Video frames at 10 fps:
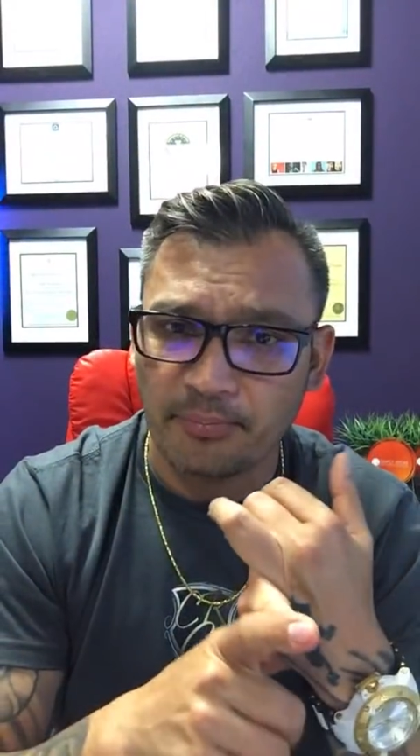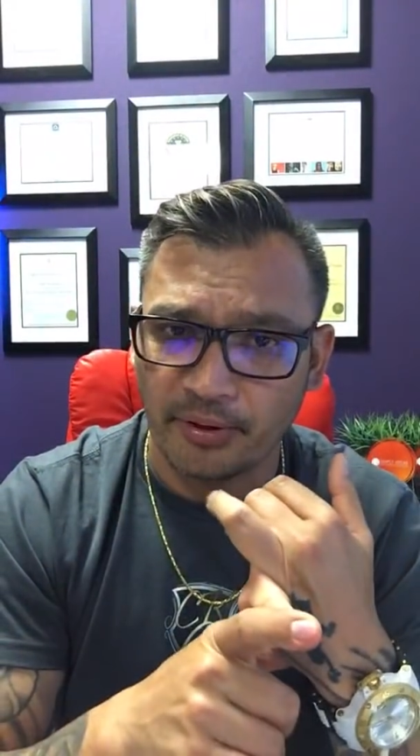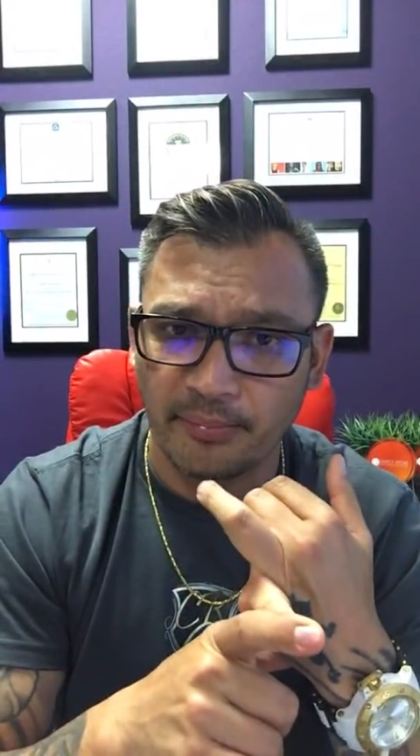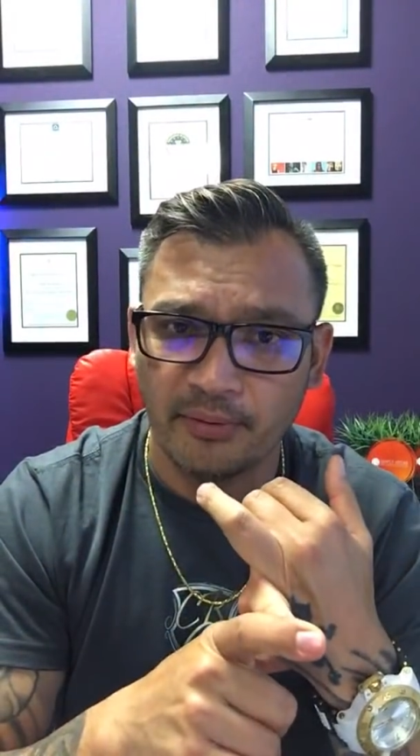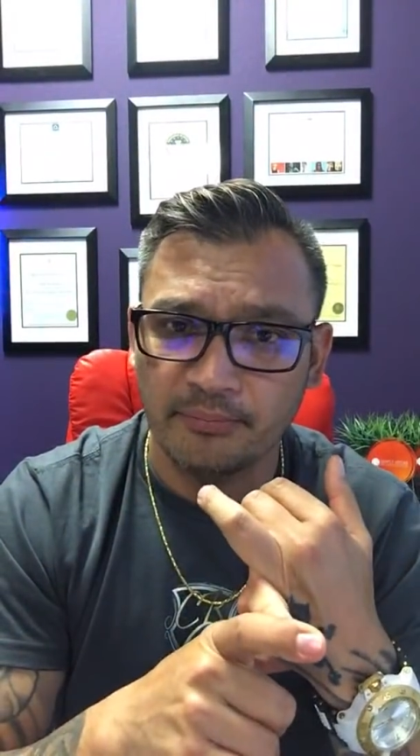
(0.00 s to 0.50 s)

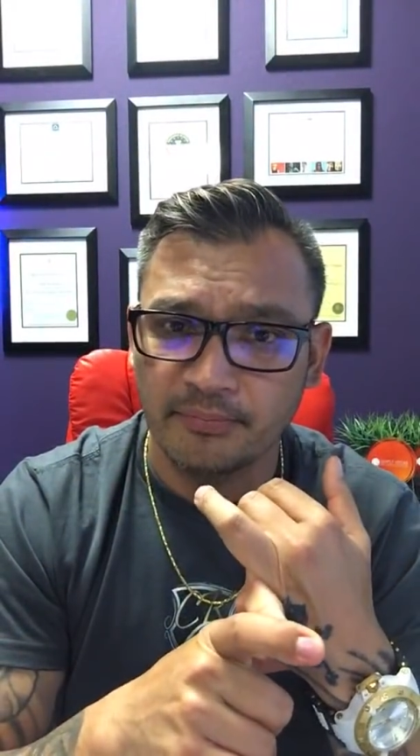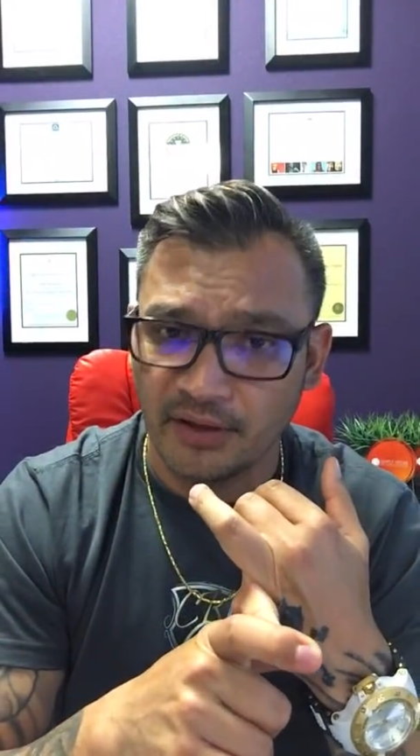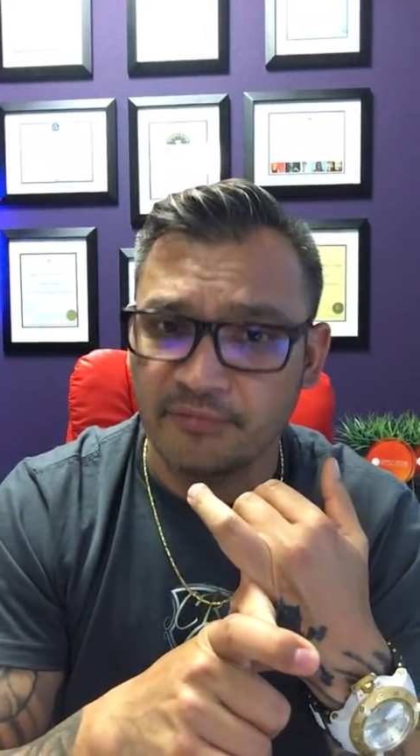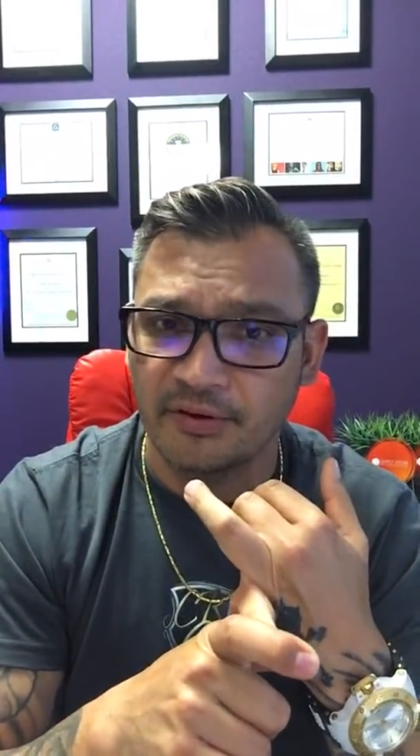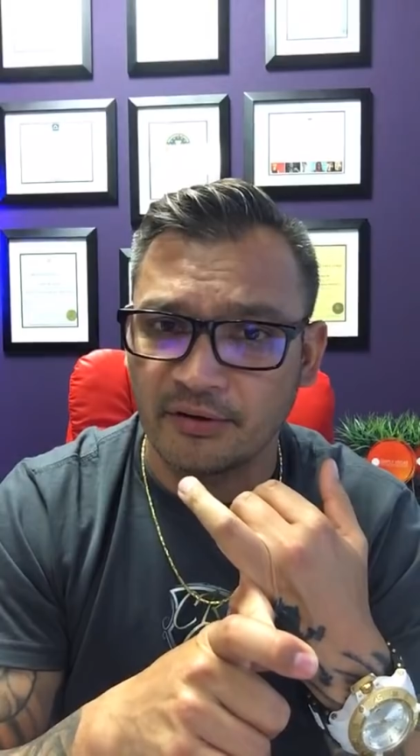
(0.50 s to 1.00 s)
premium
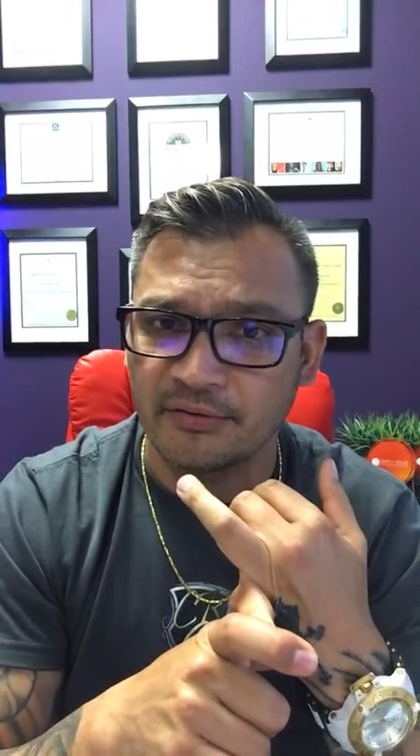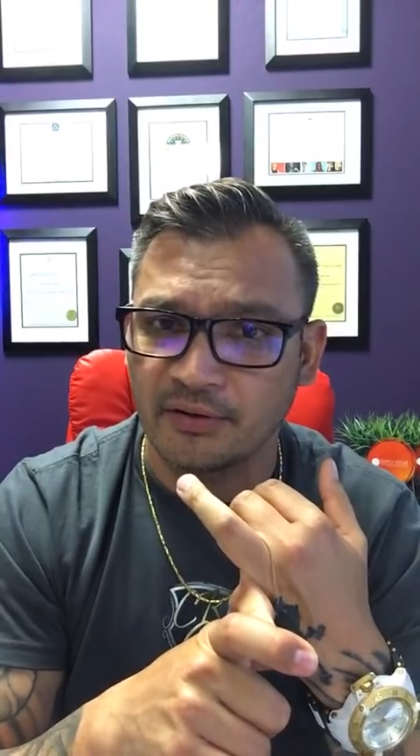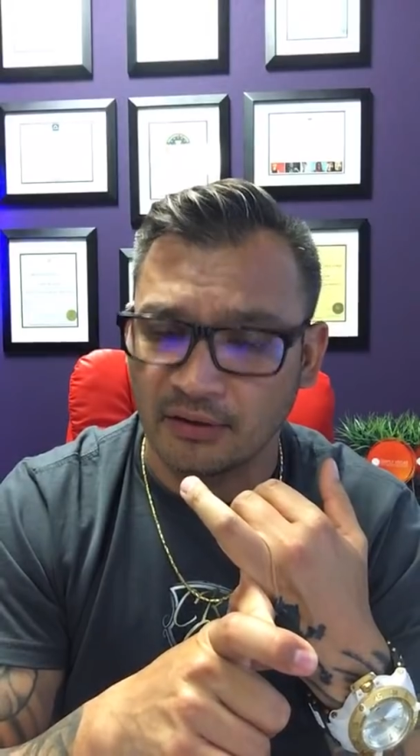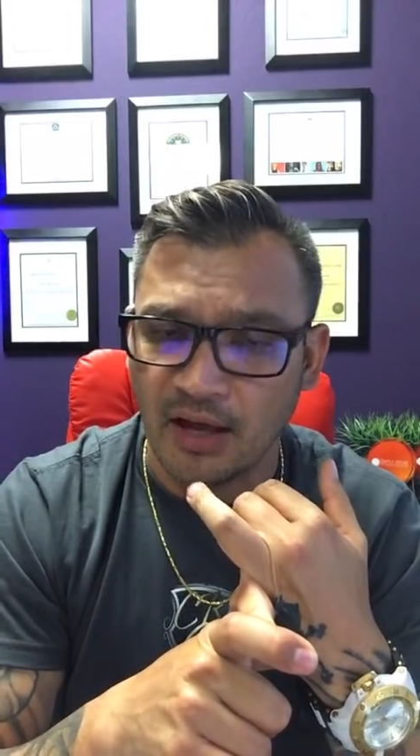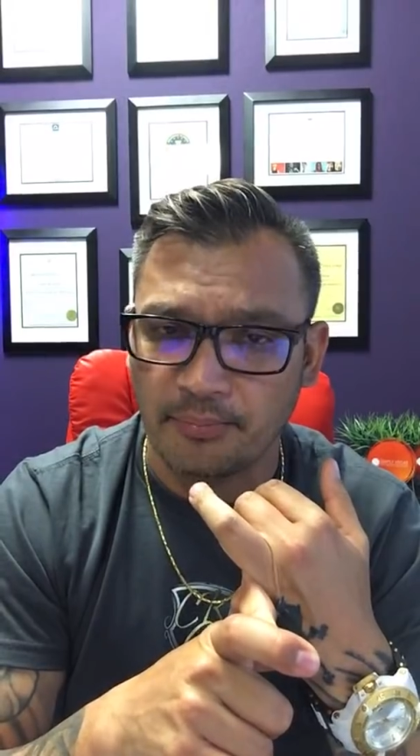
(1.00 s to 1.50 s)
if there's
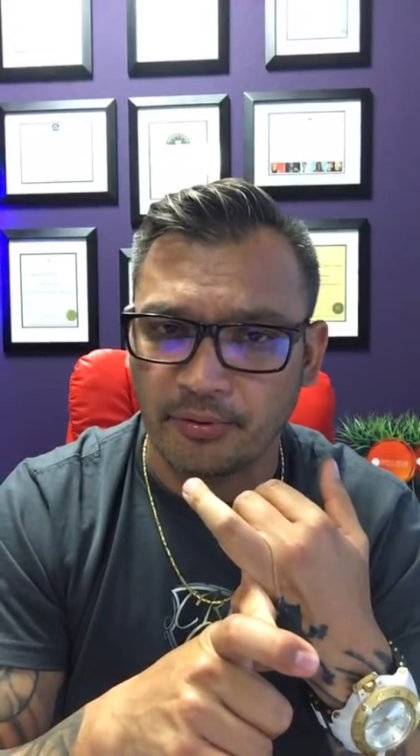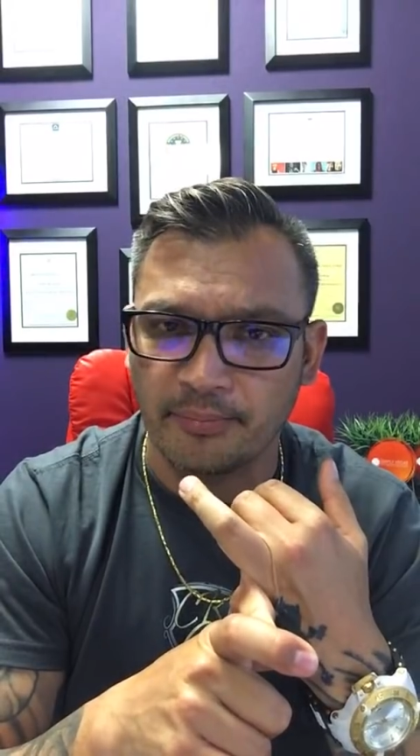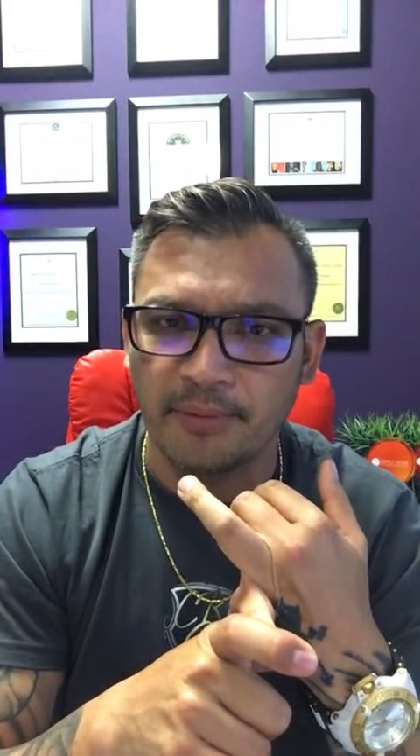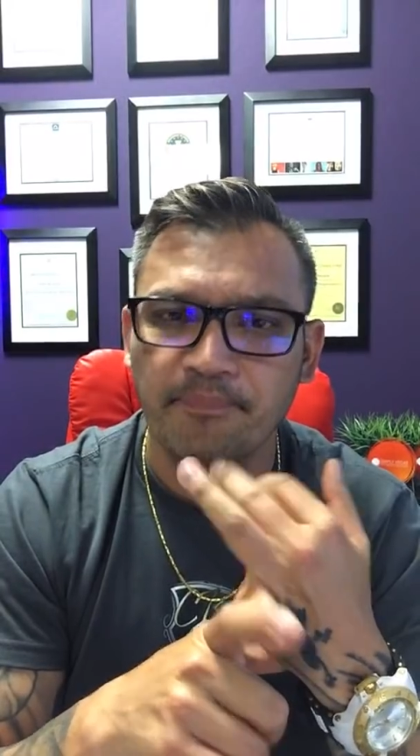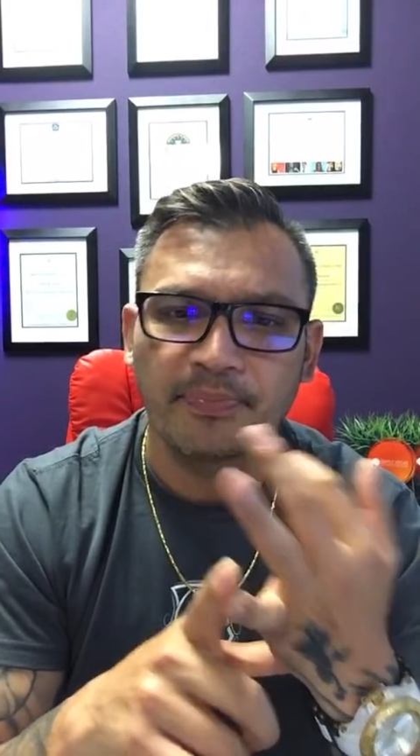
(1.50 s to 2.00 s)
a lot
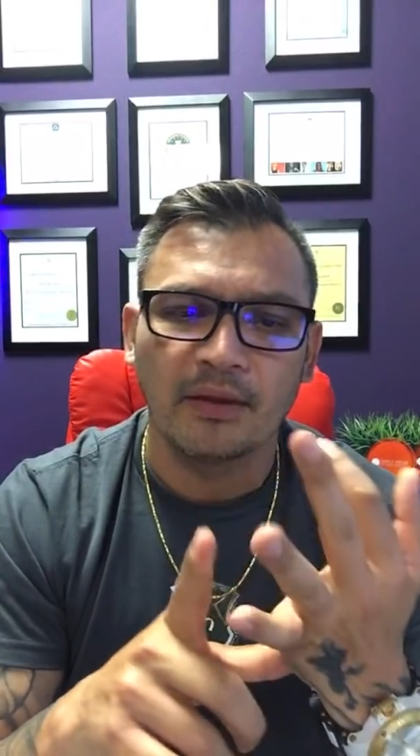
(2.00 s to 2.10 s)
premium.